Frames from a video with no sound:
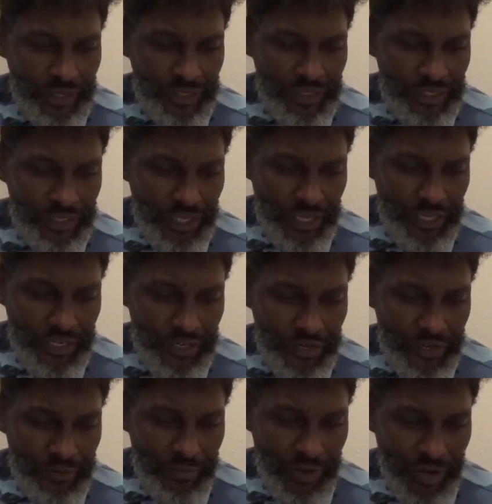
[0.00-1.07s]
stand
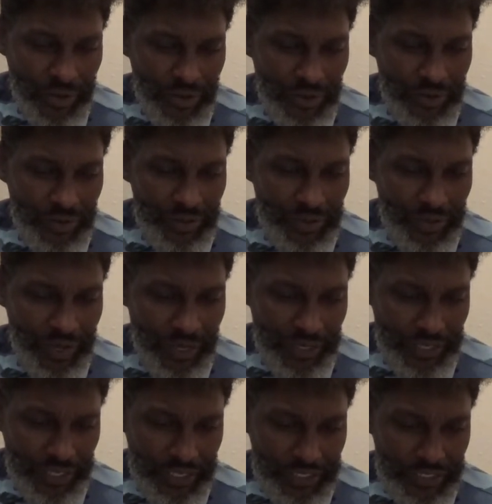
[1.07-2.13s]
up all
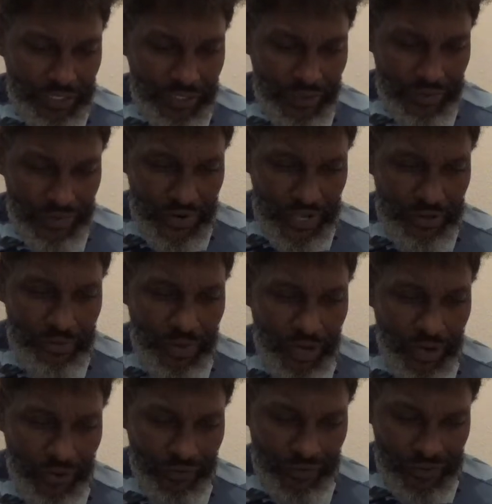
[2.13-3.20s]
against the realm
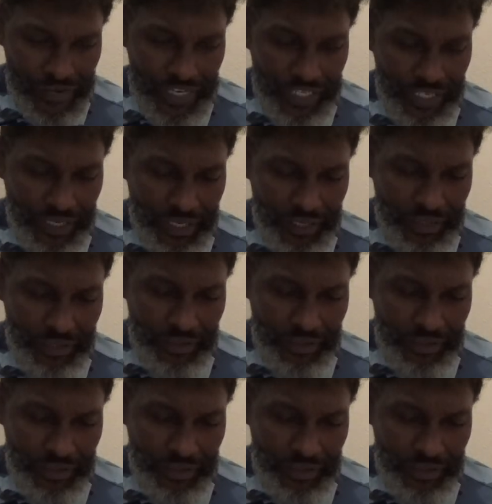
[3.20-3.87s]
of Grecia.